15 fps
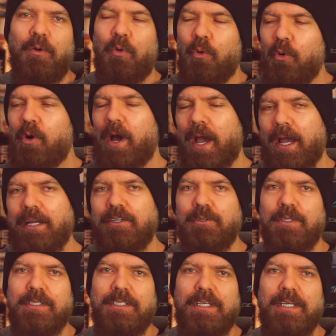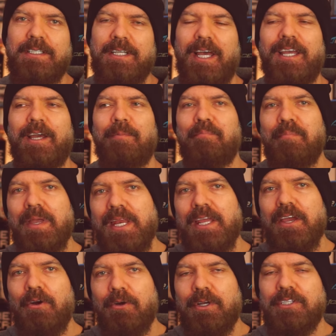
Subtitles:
or actress can take a mediocre